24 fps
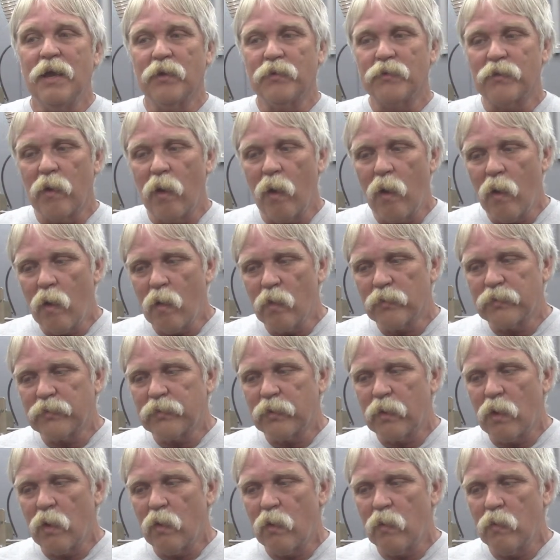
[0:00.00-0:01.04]
It's
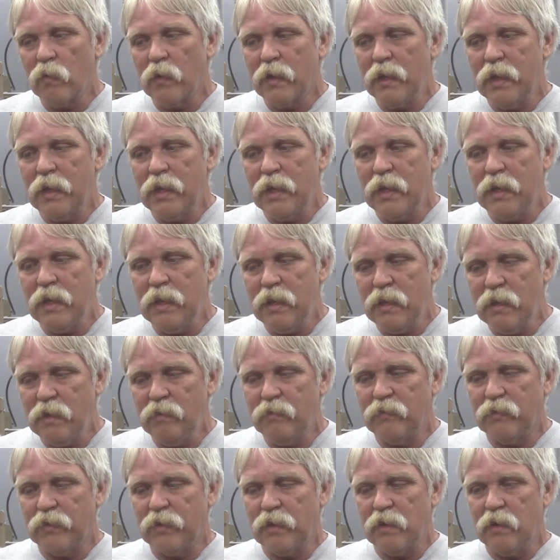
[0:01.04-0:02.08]
also
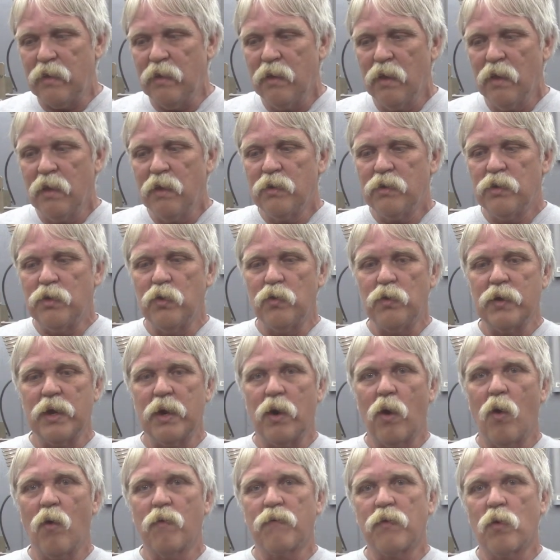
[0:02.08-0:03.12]
easy to
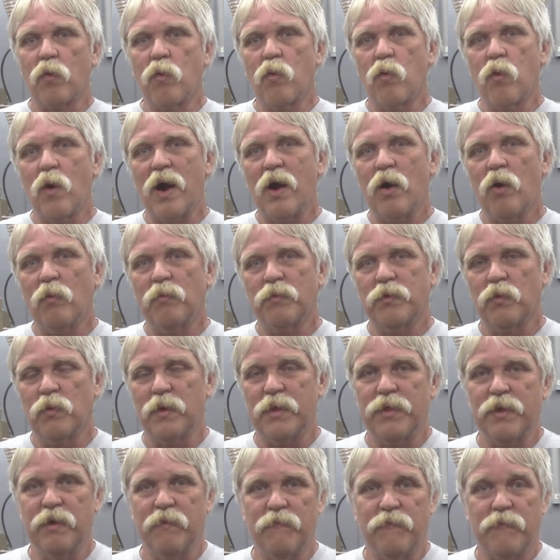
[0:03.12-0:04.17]
get overwhelmed
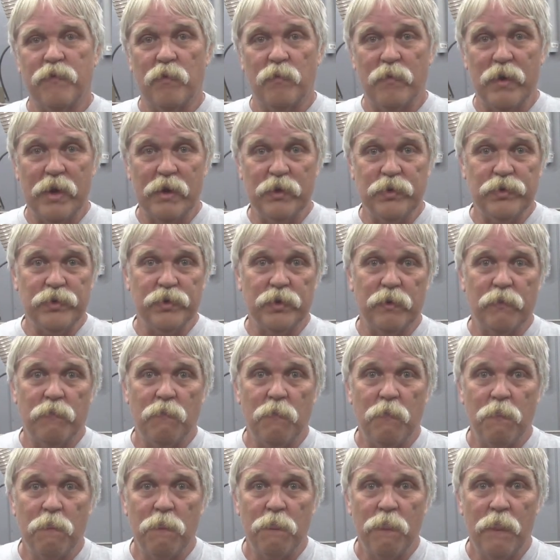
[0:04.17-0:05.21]
with information.
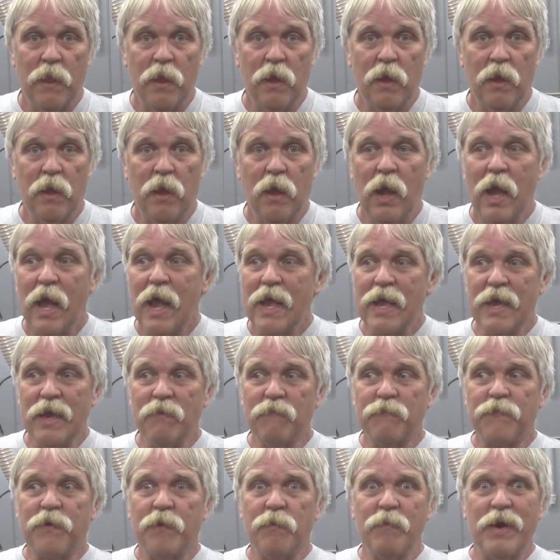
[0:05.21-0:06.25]

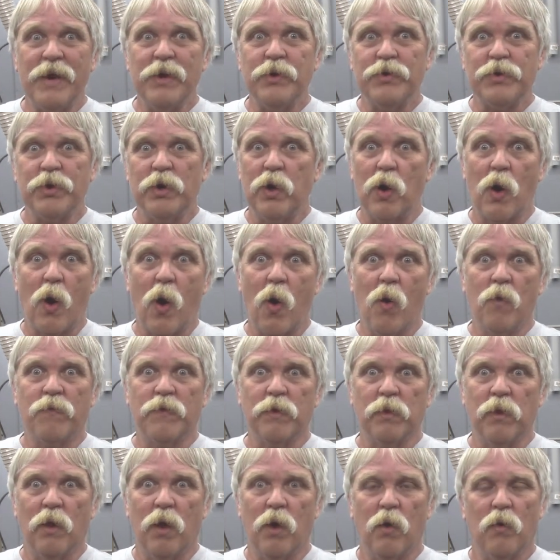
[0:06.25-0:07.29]
Information
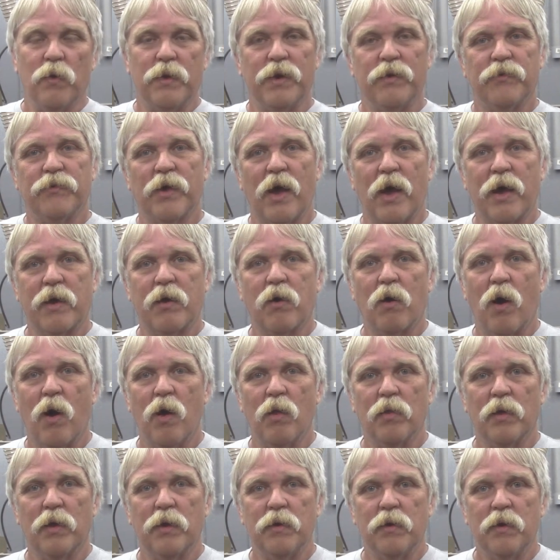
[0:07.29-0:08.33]
overload, as I
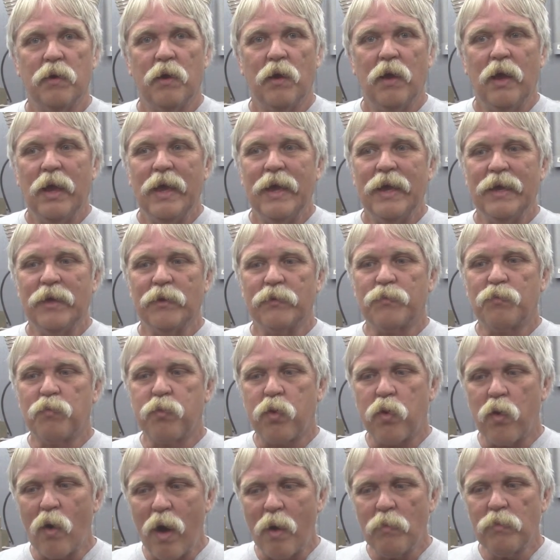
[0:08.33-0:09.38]
call it, is
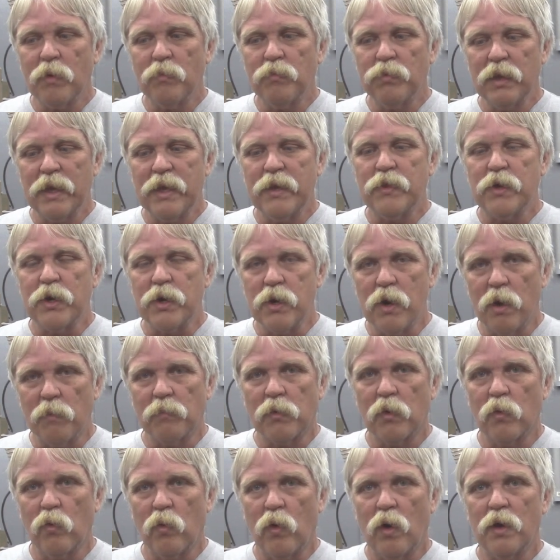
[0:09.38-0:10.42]
probably the
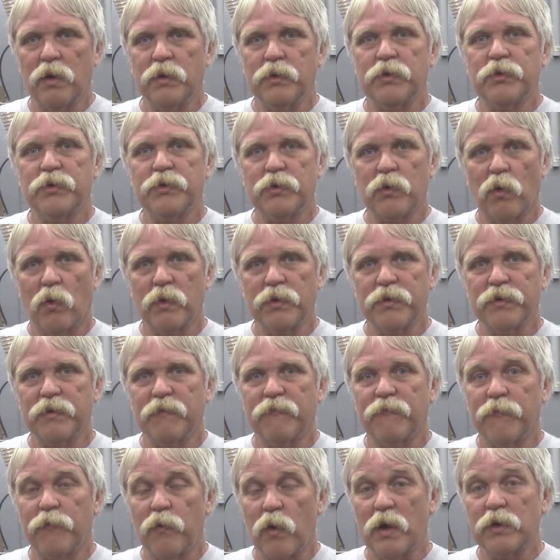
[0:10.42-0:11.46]
number one source
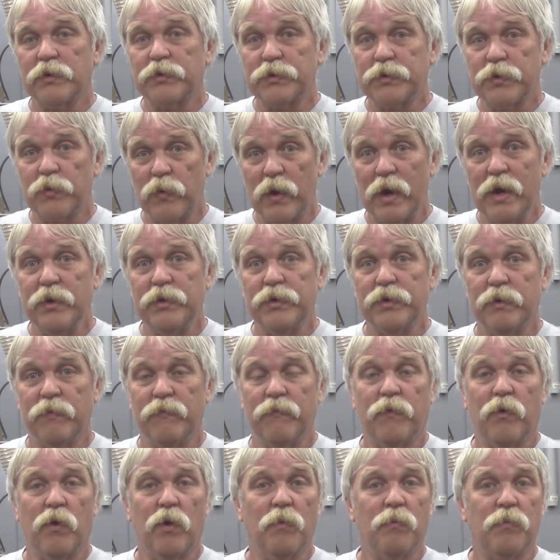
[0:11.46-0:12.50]
of
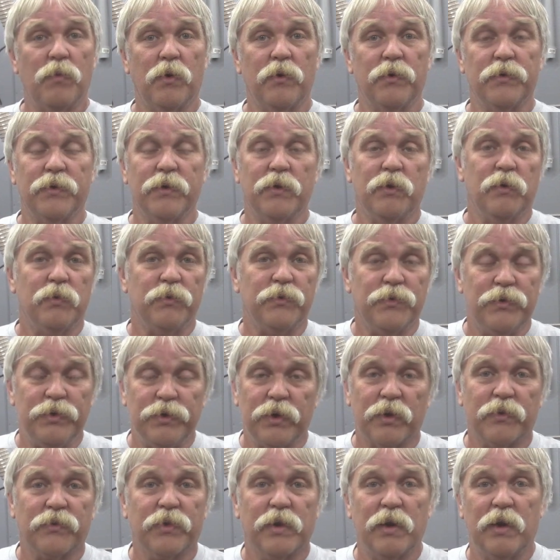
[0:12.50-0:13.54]
frustration for a person who's
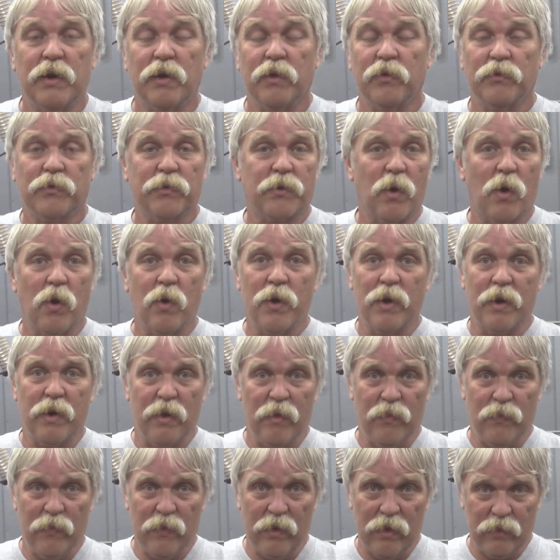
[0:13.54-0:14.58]
just getting started
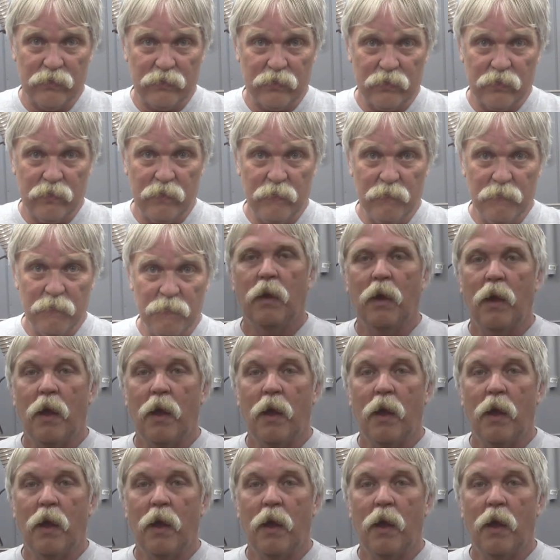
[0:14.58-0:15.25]
in this.